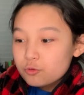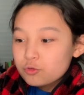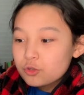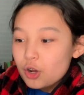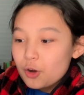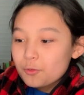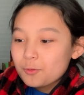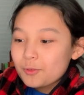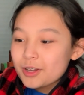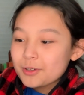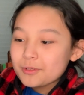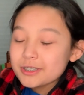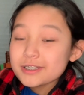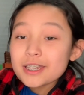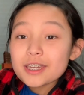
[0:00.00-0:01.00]
oh, wait,
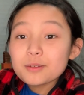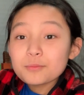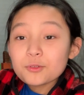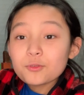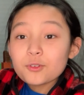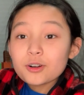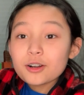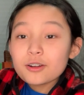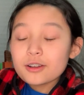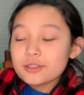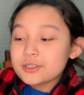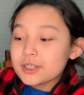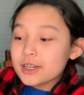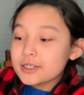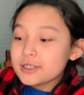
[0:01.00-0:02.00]
1 second before I
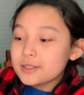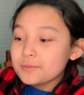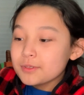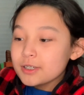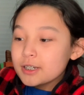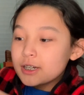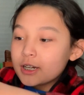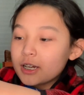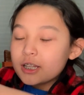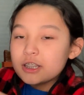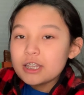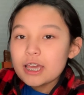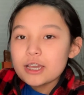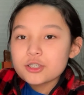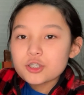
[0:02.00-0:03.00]
eject him.
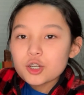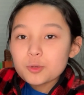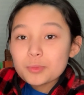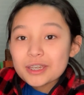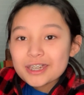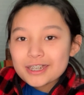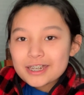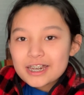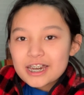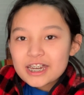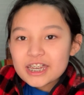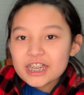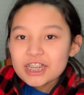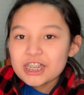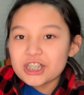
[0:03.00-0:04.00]
Laserbeak,
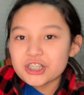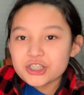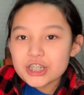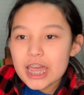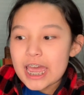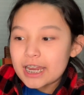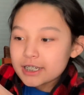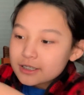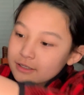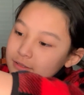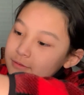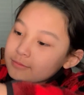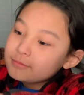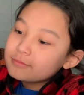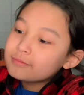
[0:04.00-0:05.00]
eject.
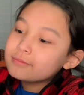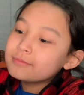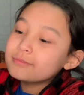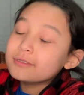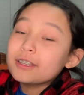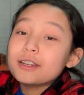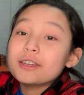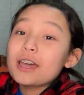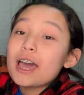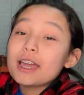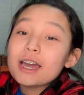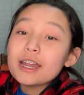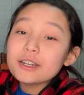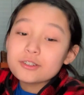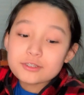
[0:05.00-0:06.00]
There you go. I
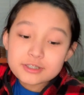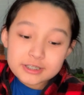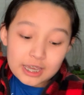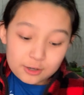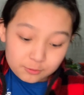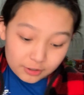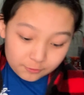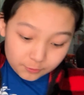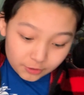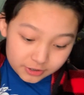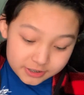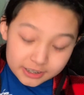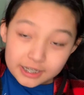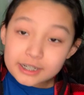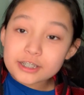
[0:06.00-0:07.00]
gotta do the Soundwave
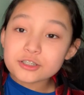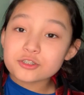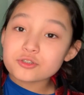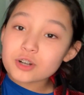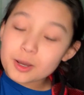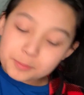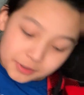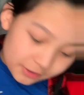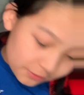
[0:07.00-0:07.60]
voice, and I just dropped it,